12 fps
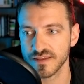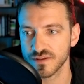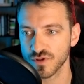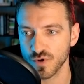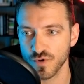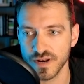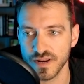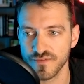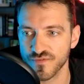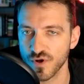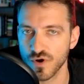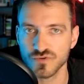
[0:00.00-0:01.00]
liquidity
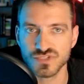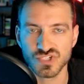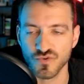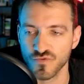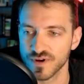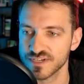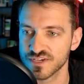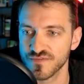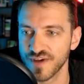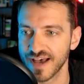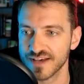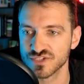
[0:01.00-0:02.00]
flows to risk
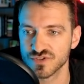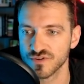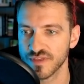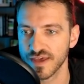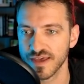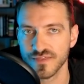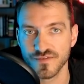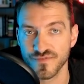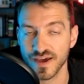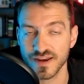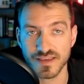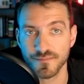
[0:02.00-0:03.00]
faster than the
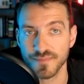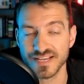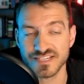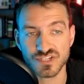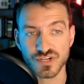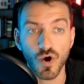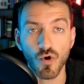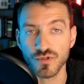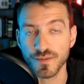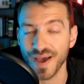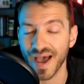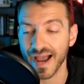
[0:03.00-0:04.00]
Fed can basically hold
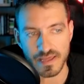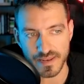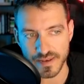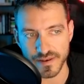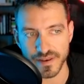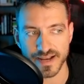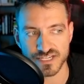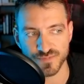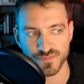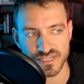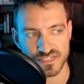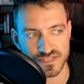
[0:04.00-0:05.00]
it back. Next
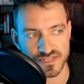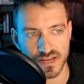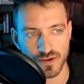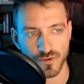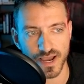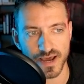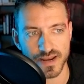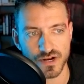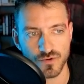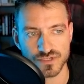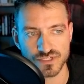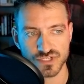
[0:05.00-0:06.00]
piece of data we got here
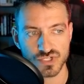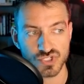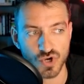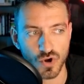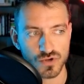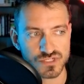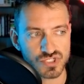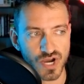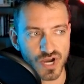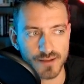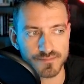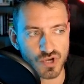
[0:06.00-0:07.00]
was the JOLTS
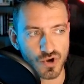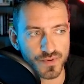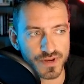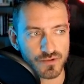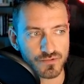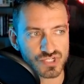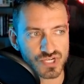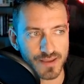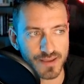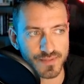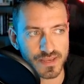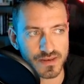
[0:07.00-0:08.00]
jobs opening, which
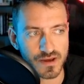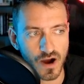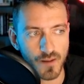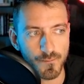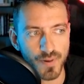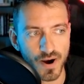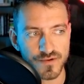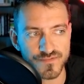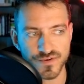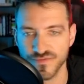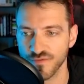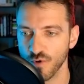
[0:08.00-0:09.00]
came in above the
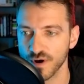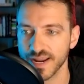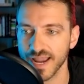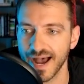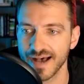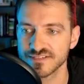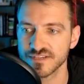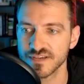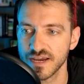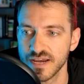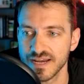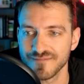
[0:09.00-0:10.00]
forecast.
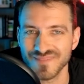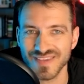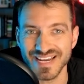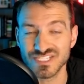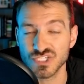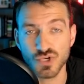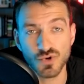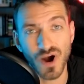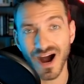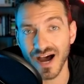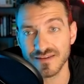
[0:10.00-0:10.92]
It's too hot.